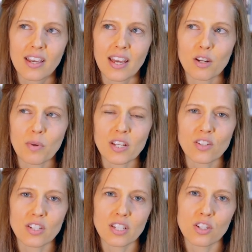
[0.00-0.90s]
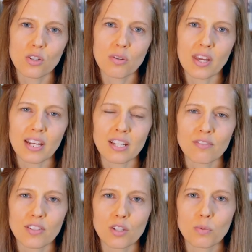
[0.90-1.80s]
And Washington knew that
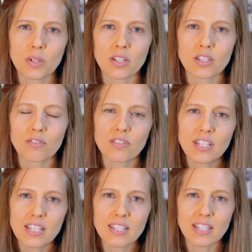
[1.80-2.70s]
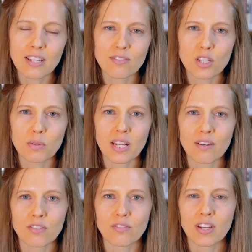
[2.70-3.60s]
if he were to free his slaves, he would
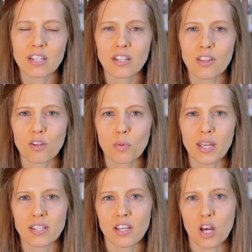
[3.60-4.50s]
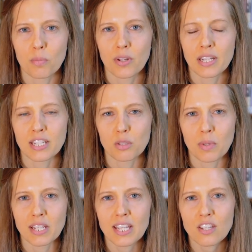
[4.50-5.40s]
have to find another way to operate his
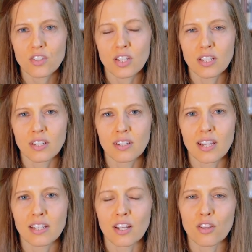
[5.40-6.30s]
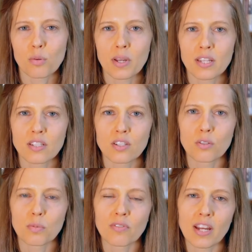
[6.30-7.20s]
plantation and another way
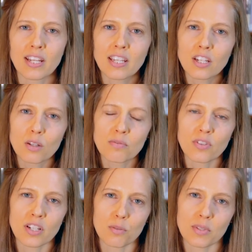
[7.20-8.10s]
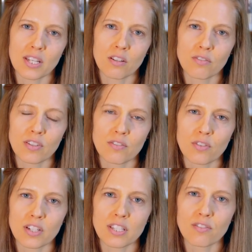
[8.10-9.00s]
to provide income for himself and
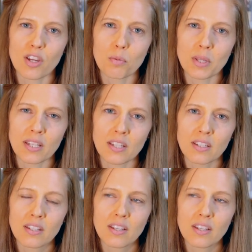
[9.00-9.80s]
for his family.